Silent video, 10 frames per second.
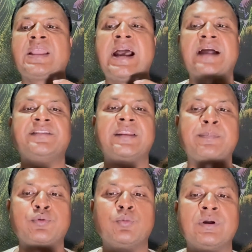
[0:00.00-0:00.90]
Other
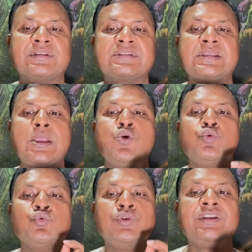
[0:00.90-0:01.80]
approvals.
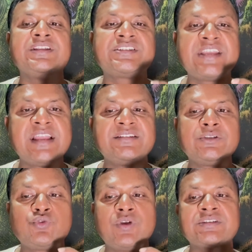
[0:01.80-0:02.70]
When a change
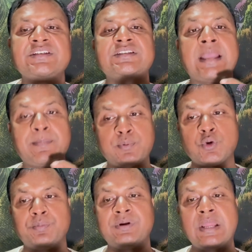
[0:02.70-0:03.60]
request is
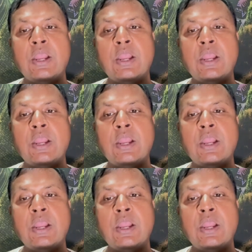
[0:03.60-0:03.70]
approved,